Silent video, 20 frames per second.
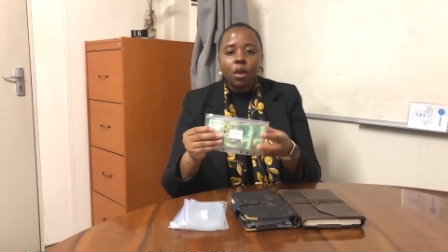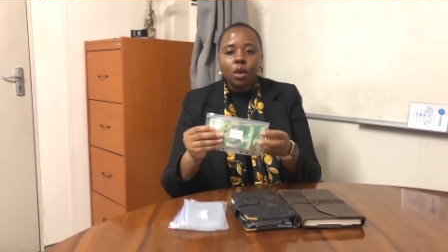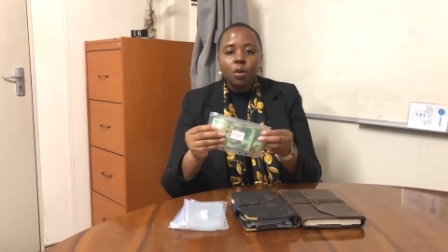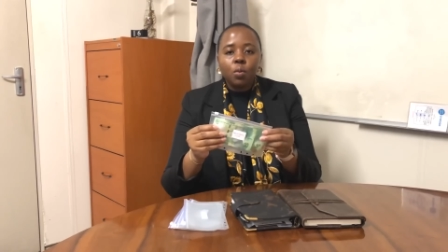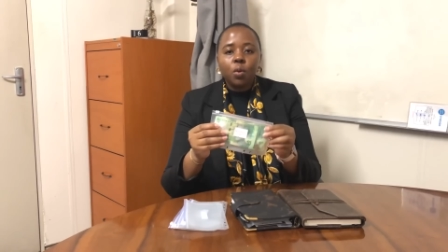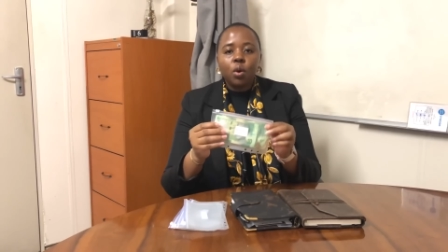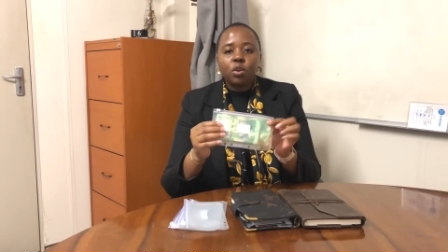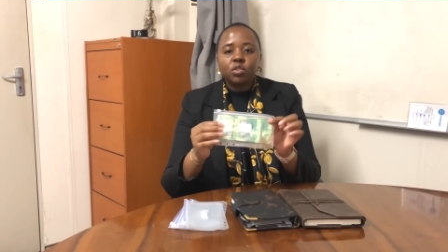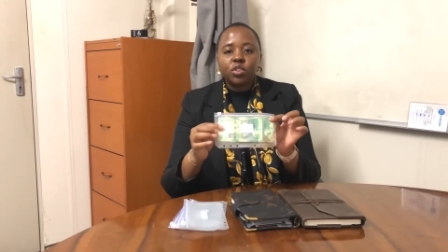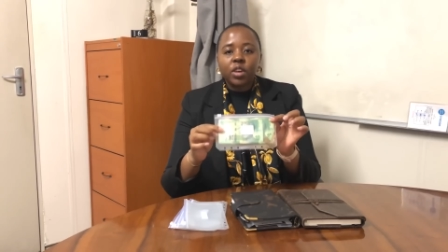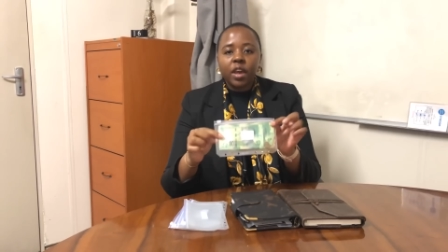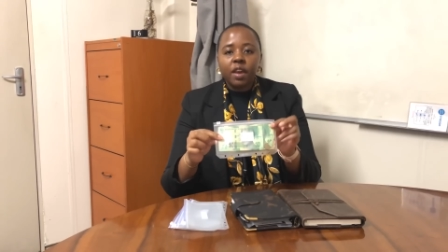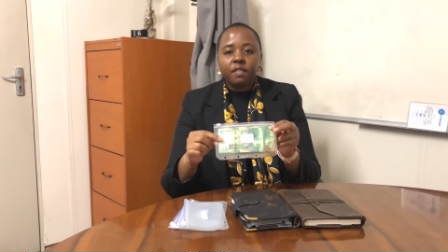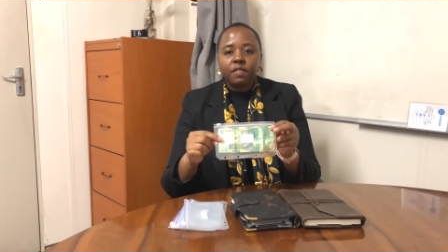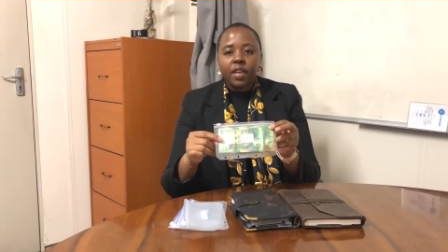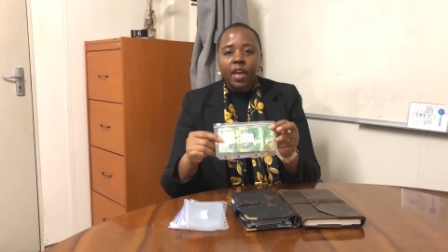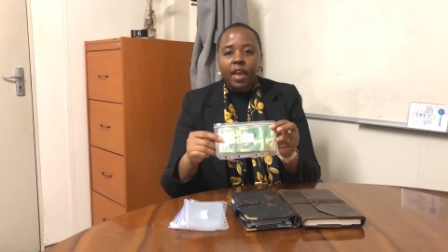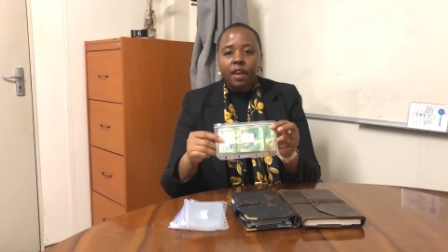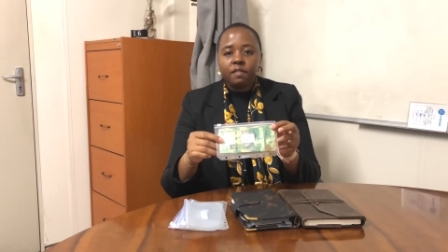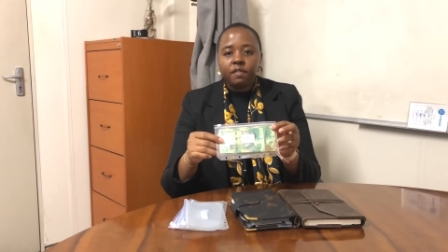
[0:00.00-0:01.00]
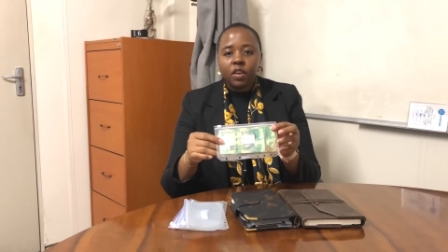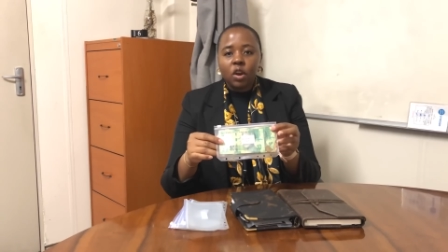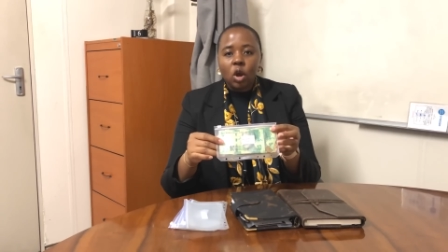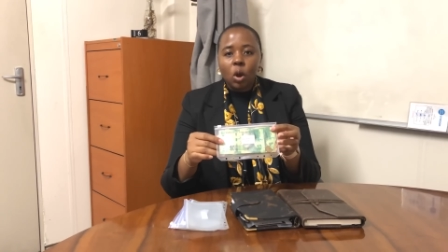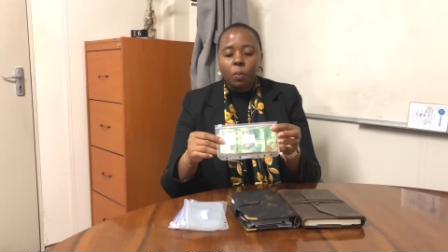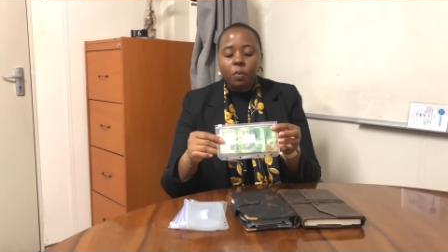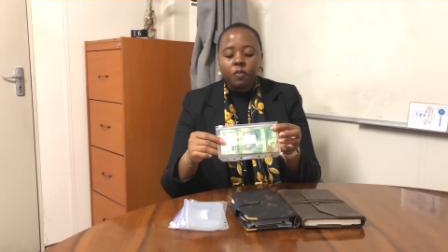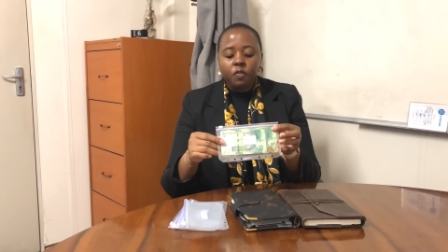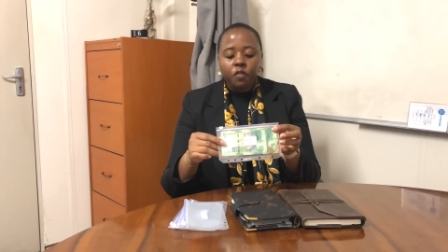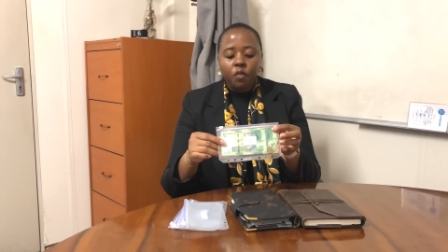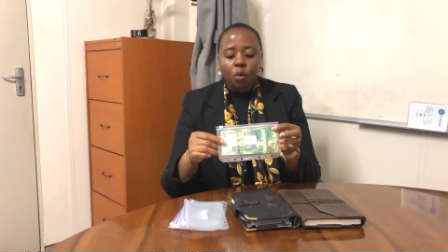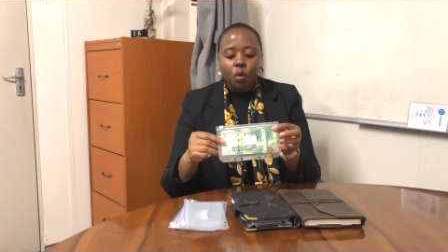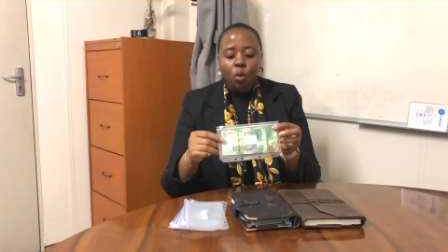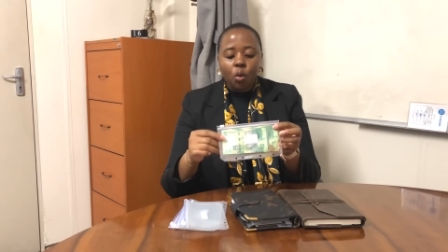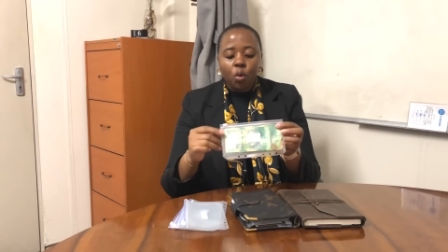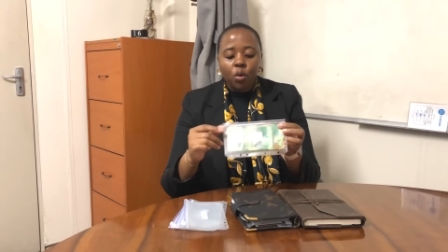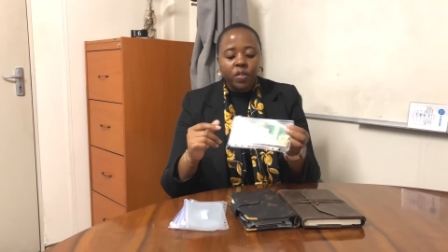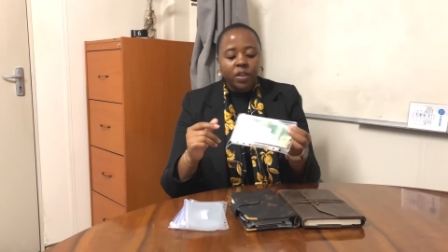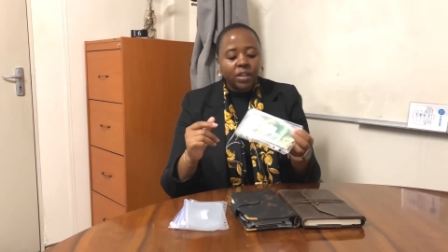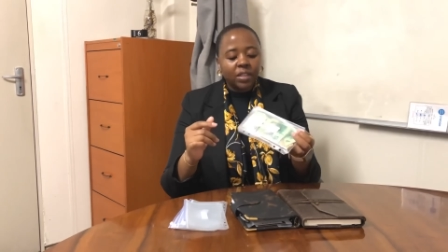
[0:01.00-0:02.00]
we also have the envelope
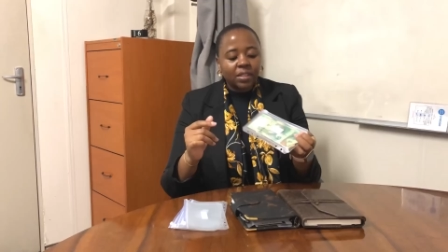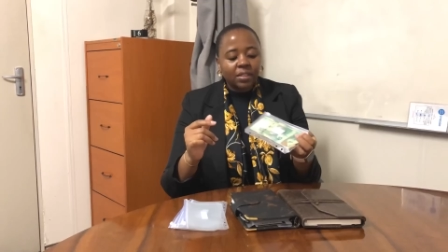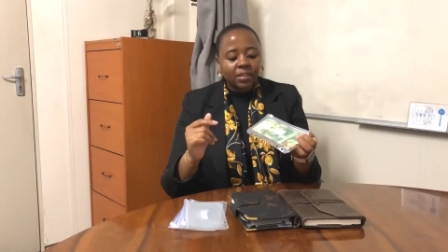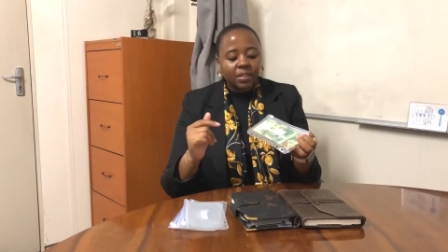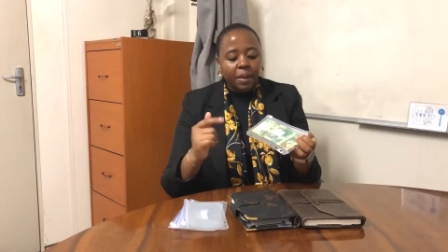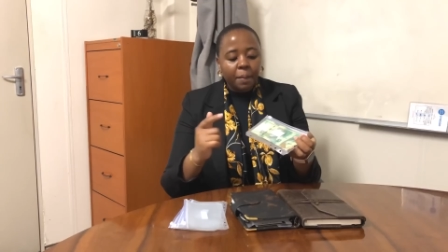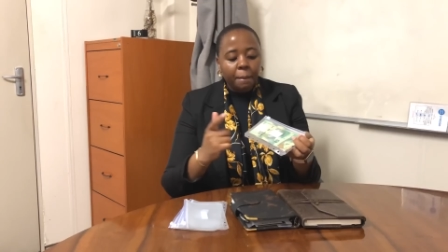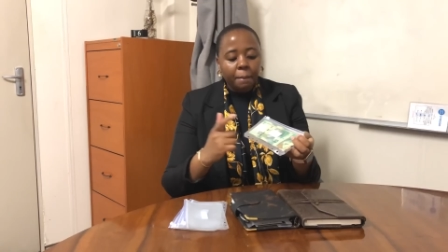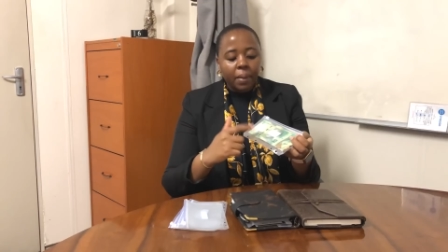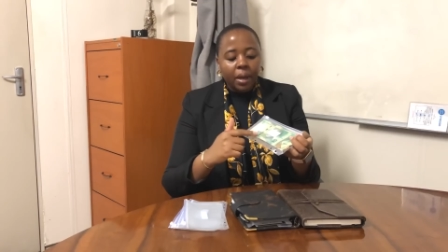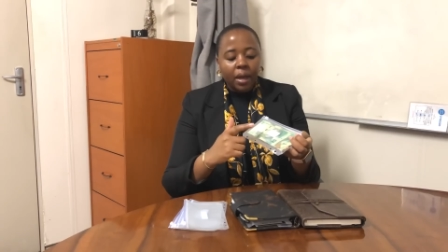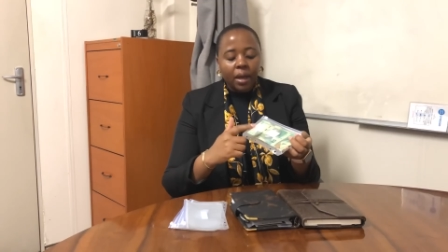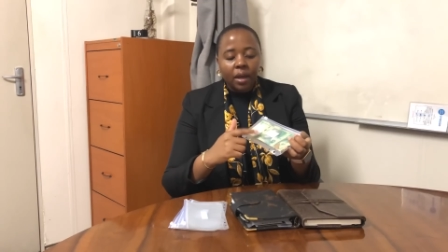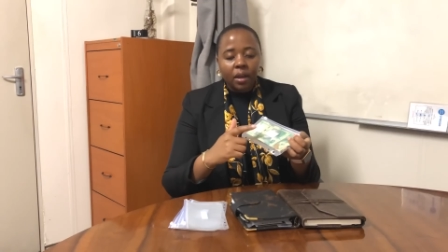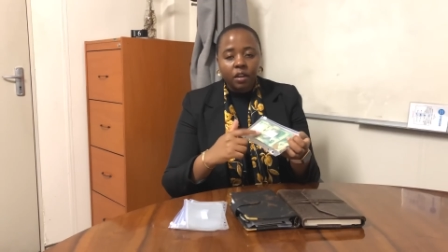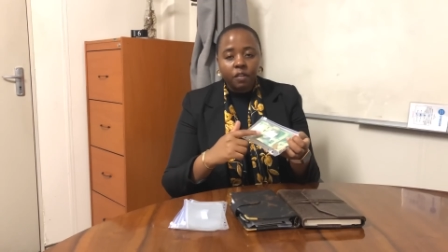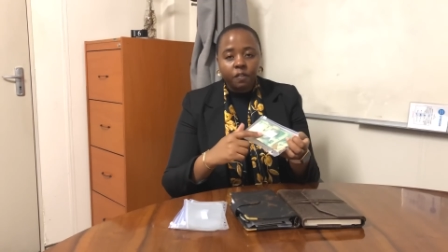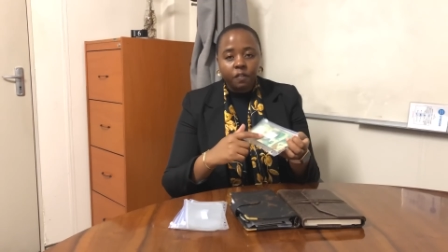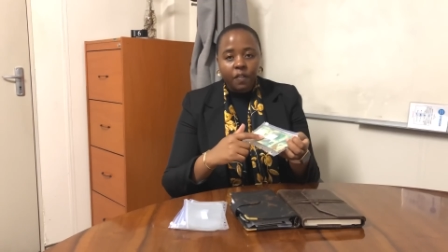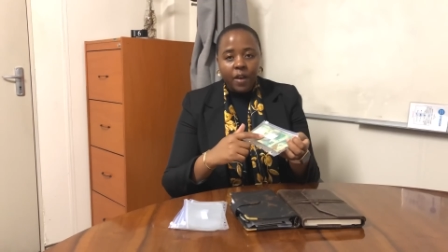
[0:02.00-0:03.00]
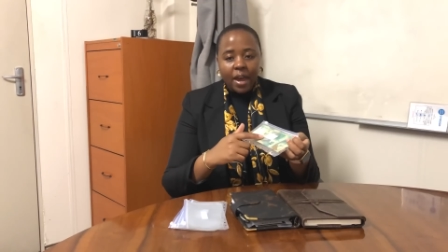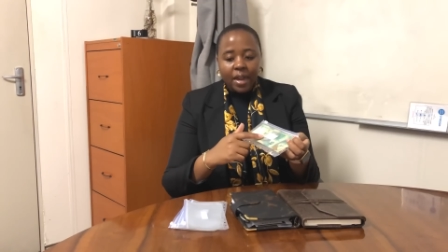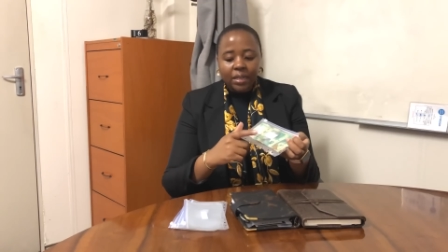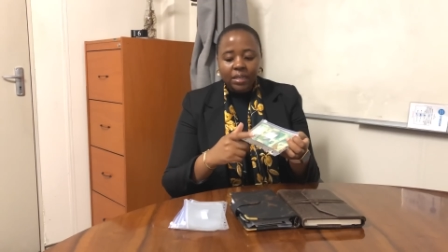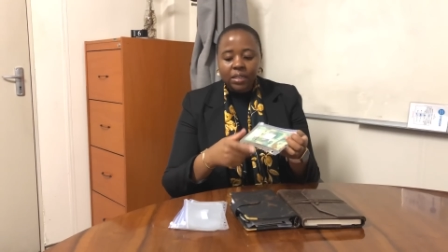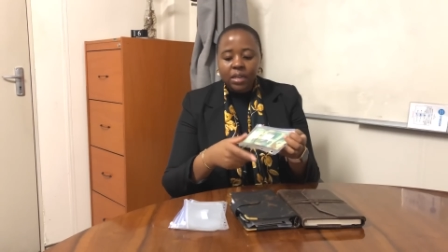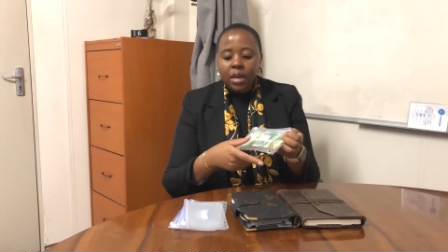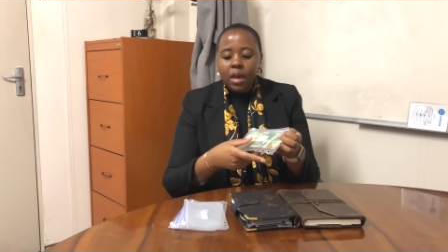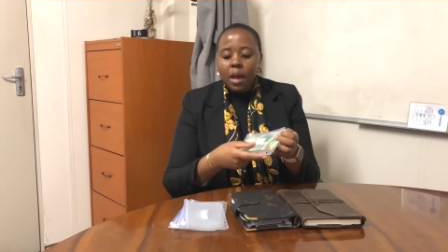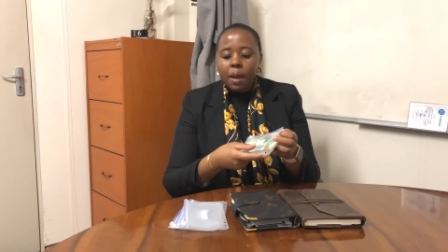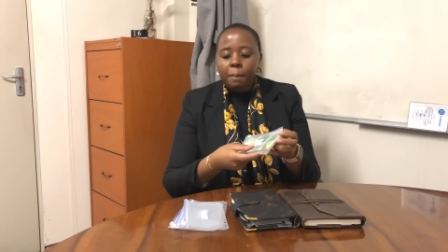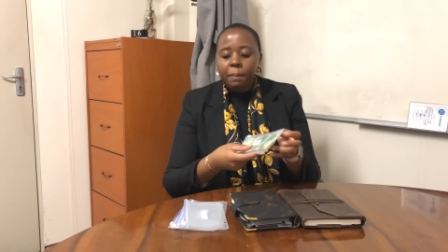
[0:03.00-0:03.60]
for the December fund,